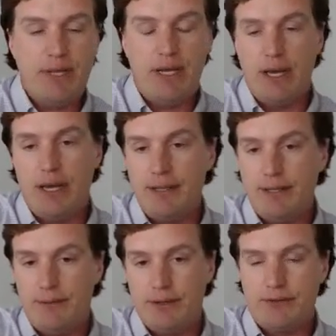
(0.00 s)
Uh,
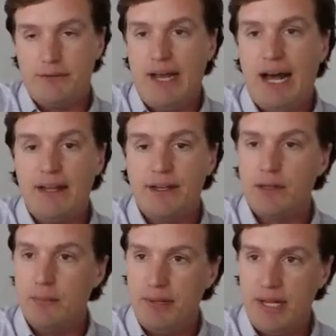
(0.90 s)
there's a valid
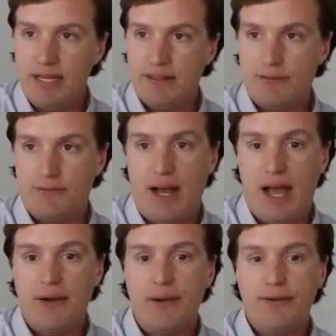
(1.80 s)
complaint that's
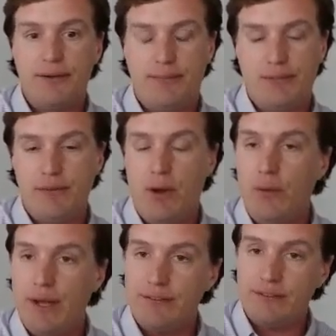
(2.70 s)
filed to
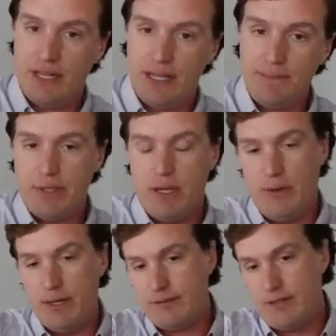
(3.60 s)
ONC.
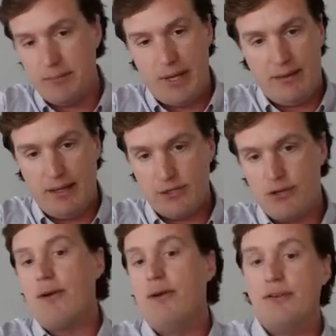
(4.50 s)
ONC may then
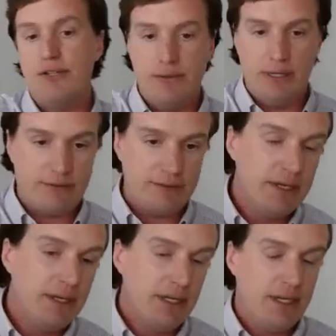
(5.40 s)
turn to its
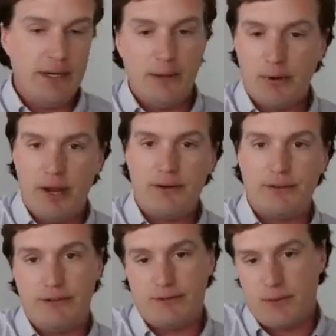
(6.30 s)
you know brother
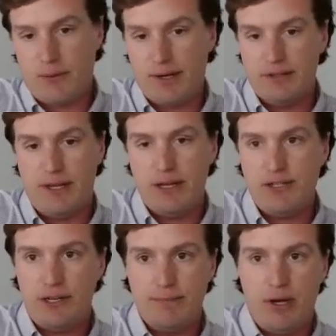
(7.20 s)
sister
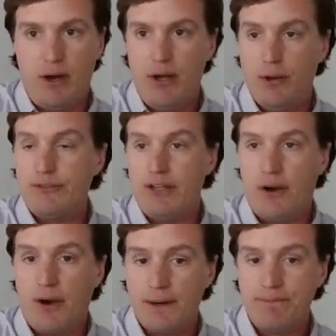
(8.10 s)
organization
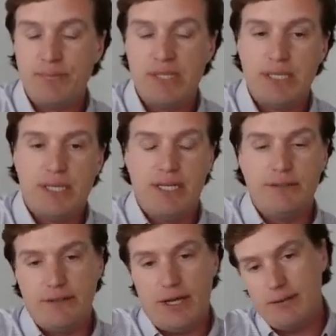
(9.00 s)
OCR and
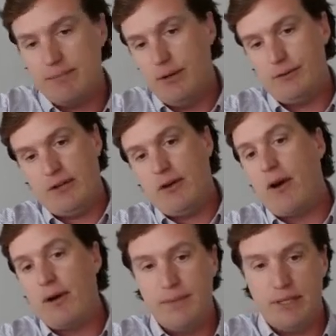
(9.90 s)
say
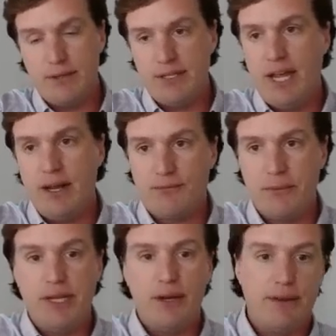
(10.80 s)
OCR you know take it
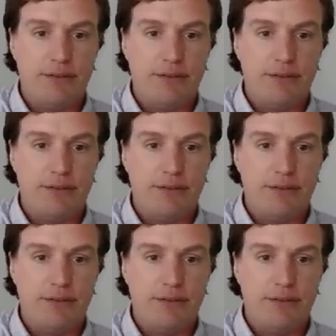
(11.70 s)
from here.